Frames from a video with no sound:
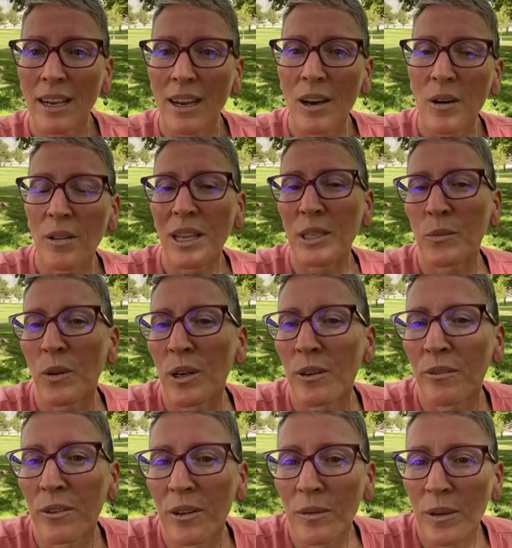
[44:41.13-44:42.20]
Oh, that's
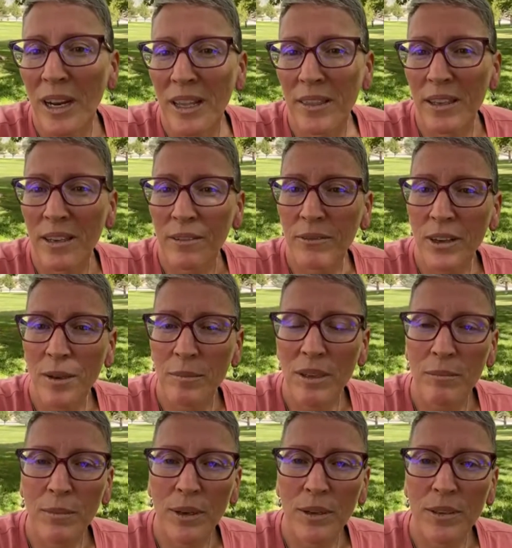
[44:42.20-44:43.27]
wonderful. When I think of
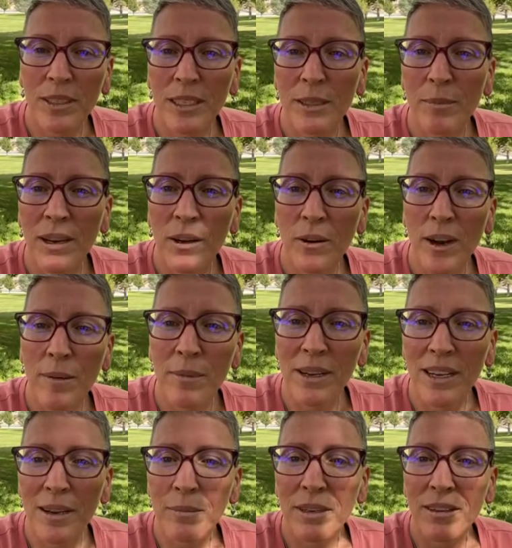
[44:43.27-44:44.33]
hummingbirds, it's my grandma
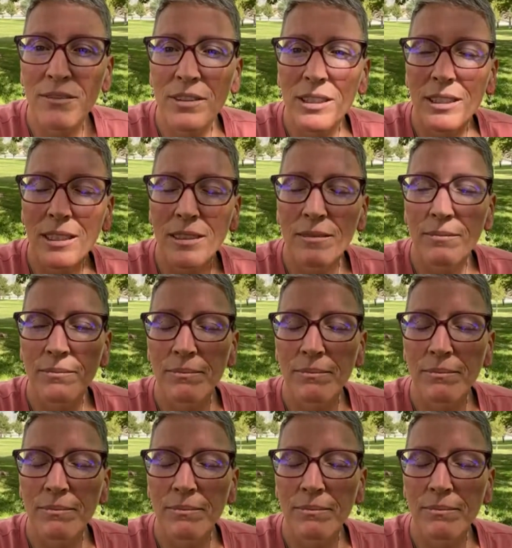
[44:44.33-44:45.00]
coming to visit.